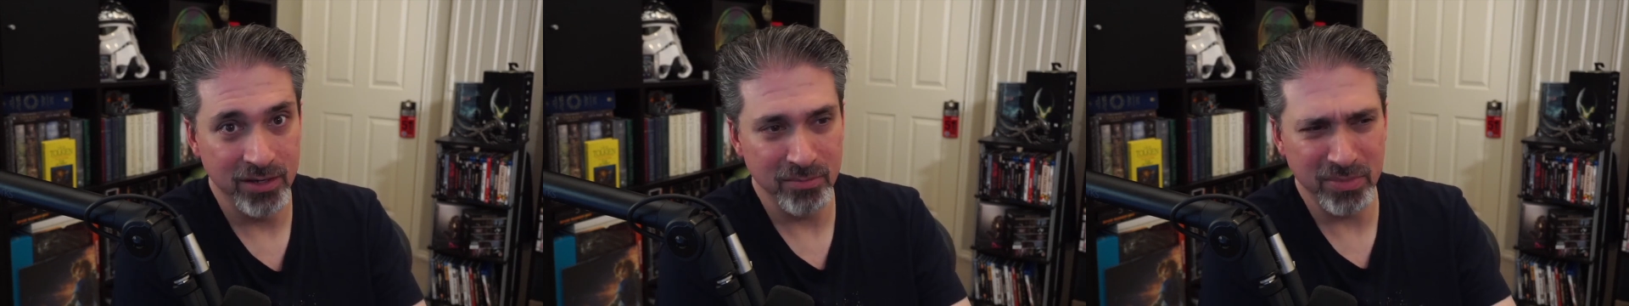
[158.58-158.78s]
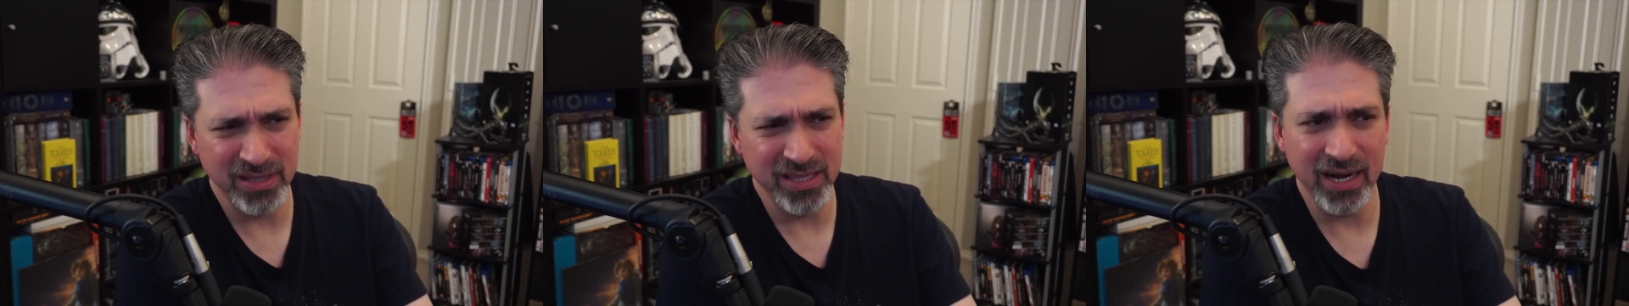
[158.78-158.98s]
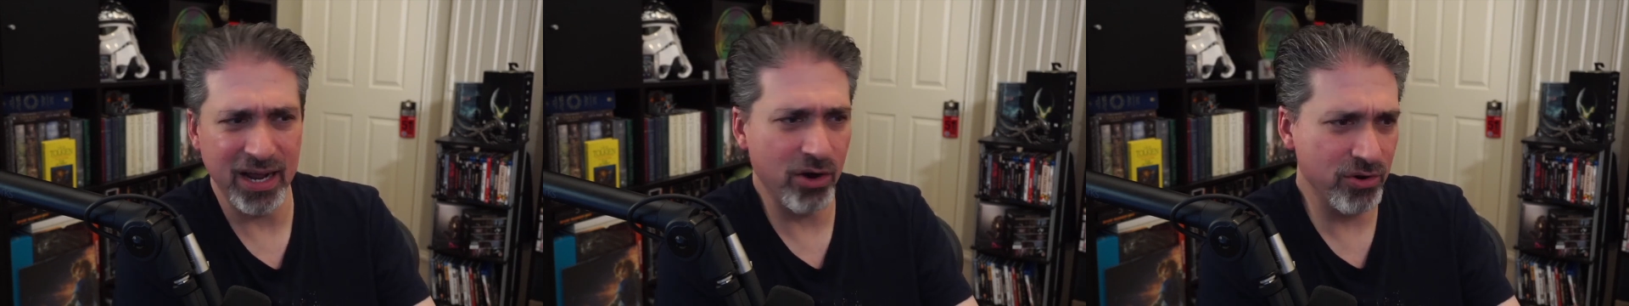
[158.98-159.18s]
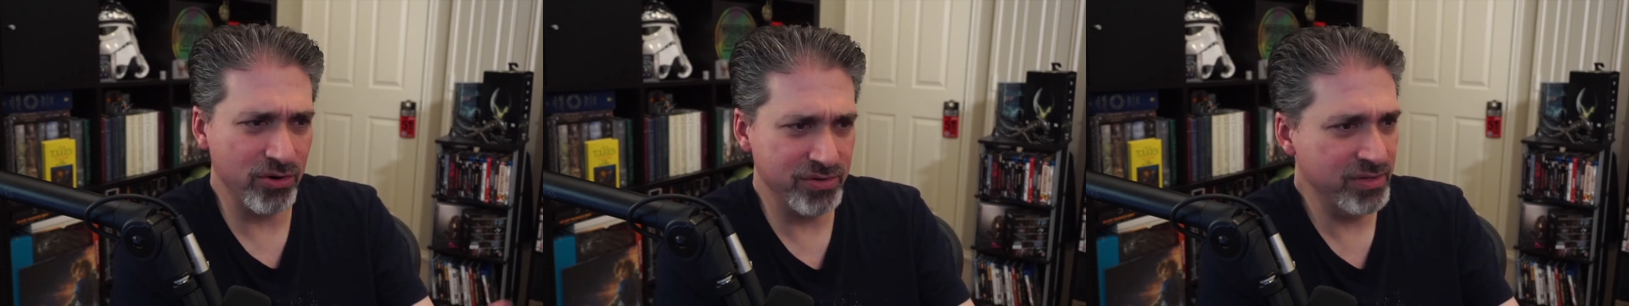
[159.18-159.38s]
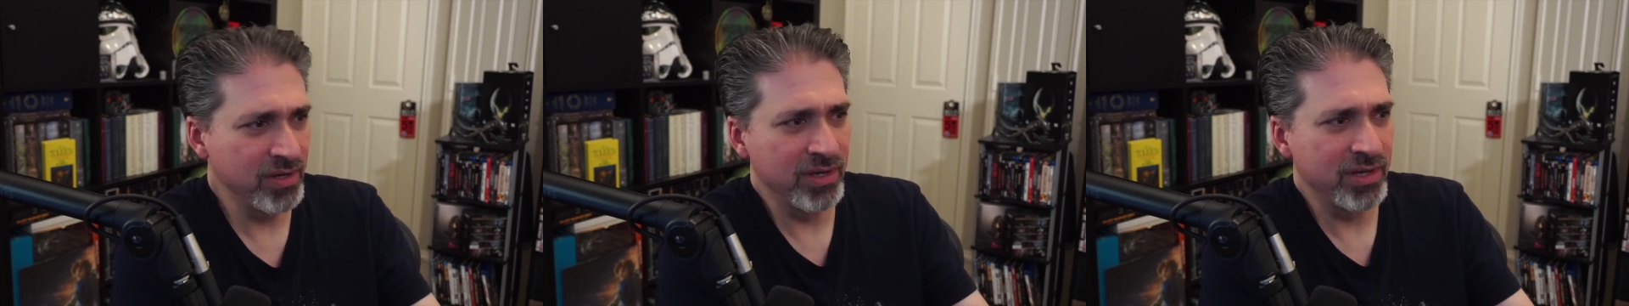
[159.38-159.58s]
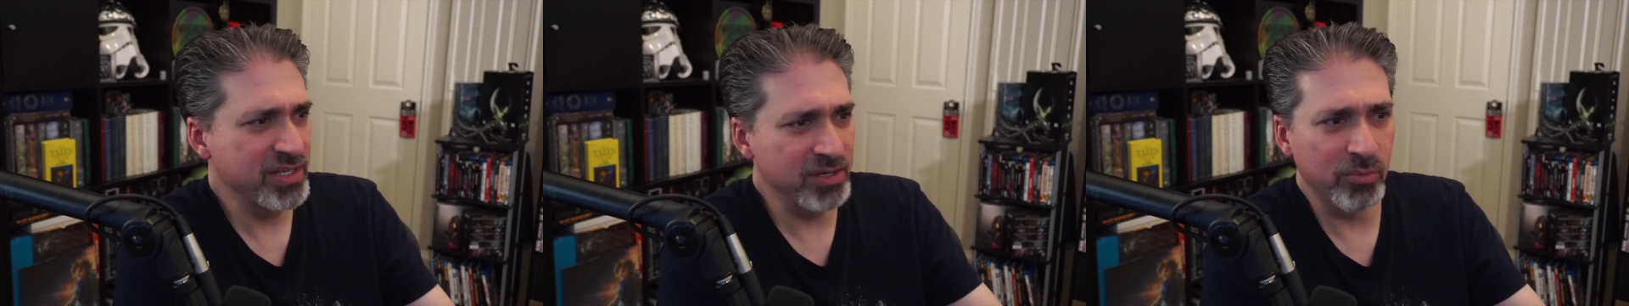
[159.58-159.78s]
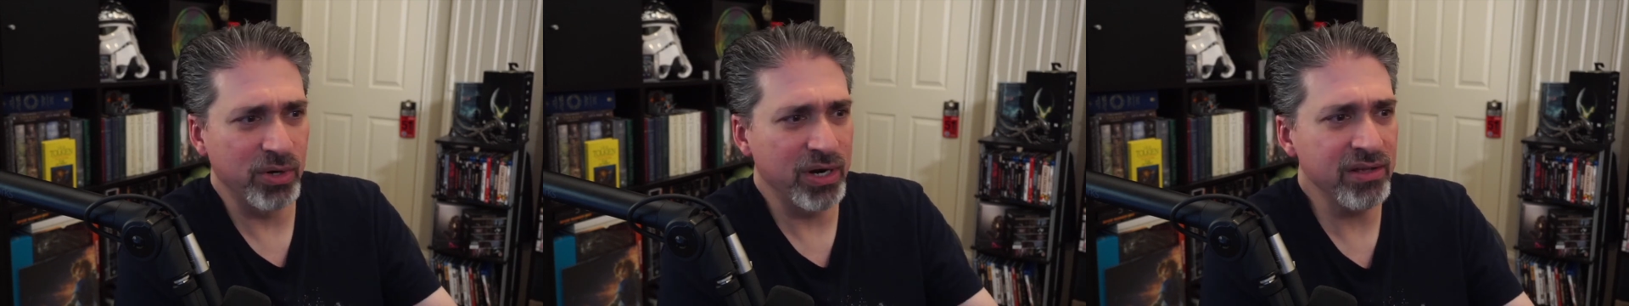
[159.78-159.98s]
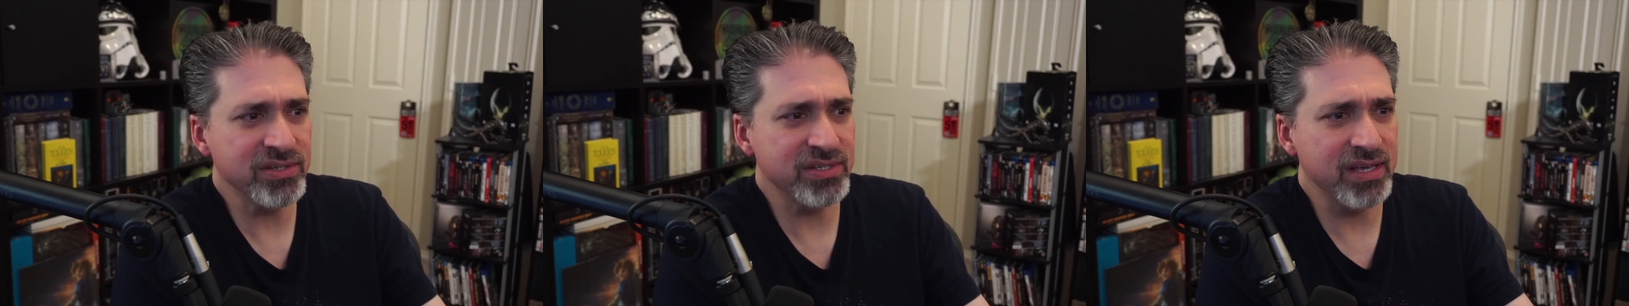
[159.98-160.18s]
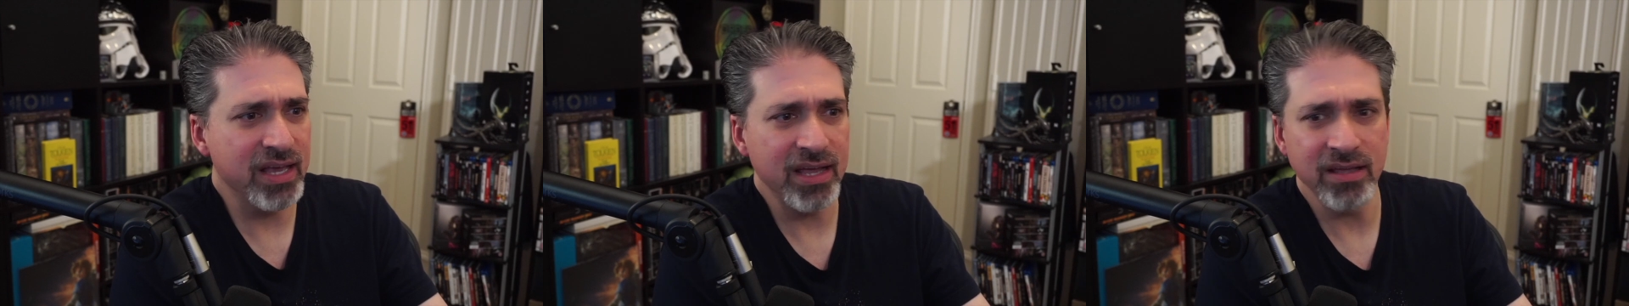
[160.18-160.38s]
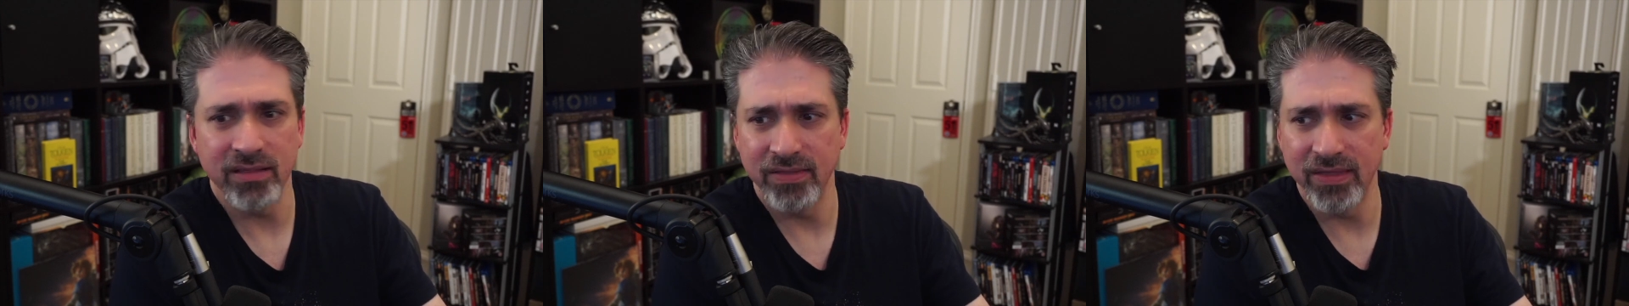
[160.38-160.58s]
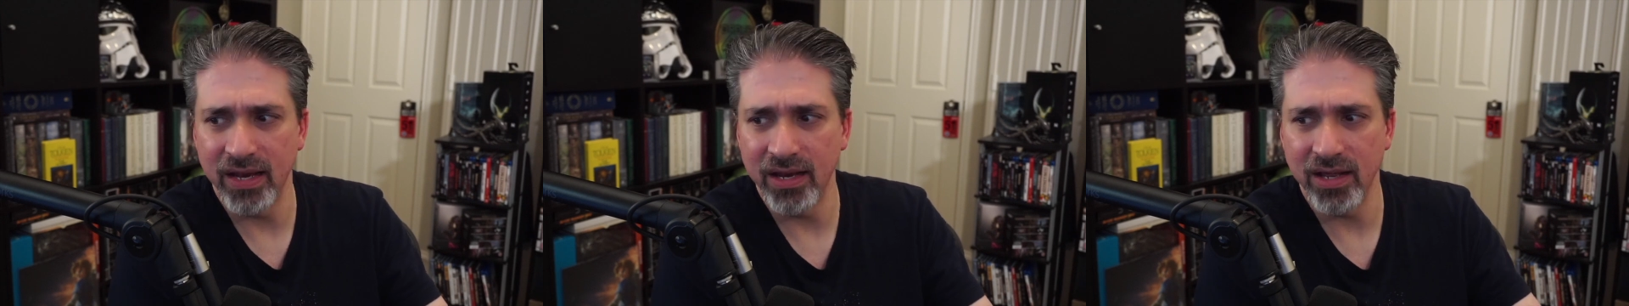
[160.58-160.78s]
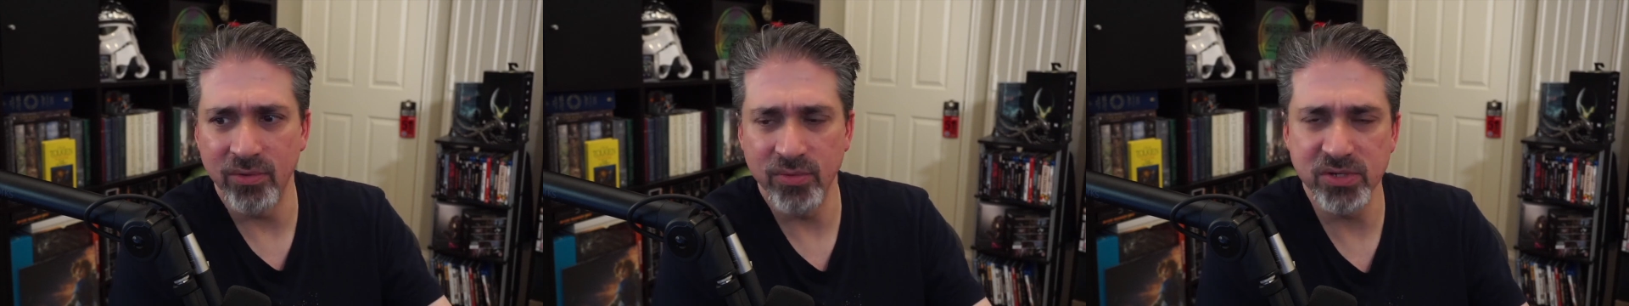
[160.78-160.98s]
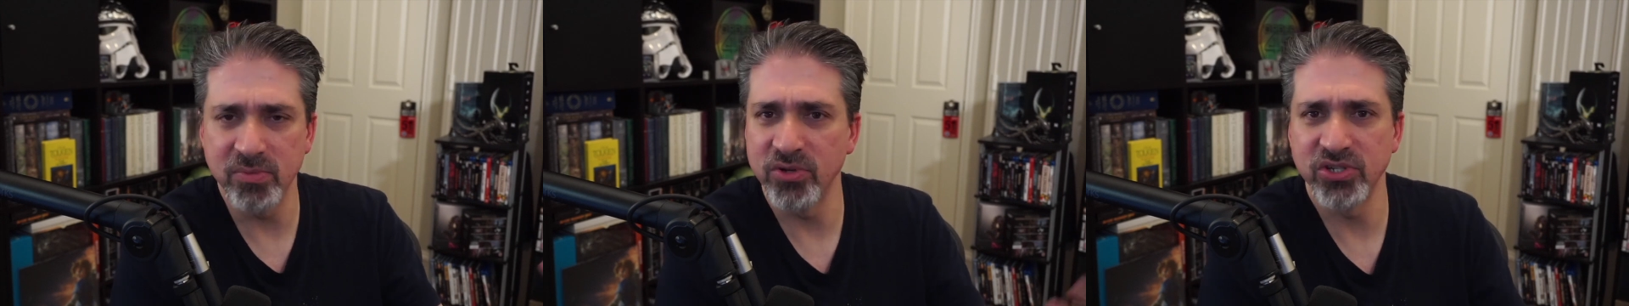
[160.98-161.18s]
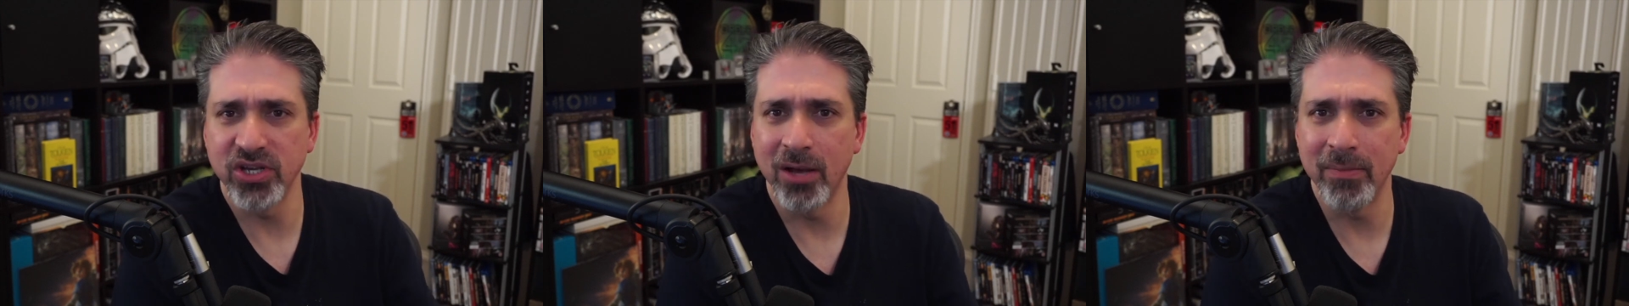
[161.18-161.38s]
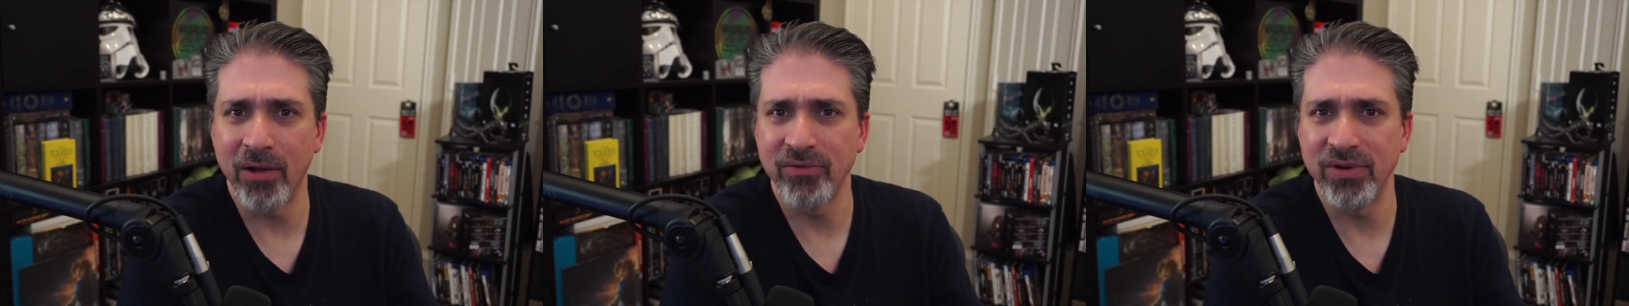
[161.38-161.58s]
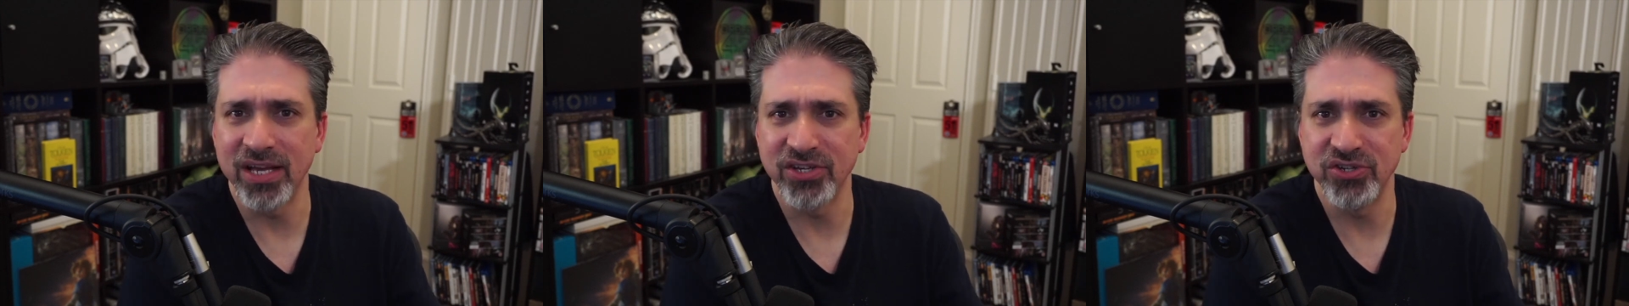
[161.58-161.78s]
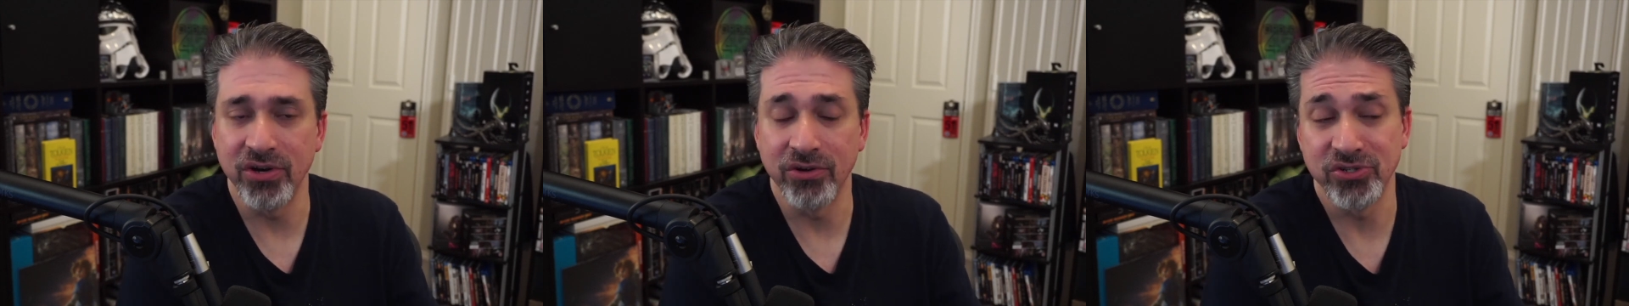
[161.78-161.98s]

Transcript: but then I heard someone else say that it was supposed to come out next year.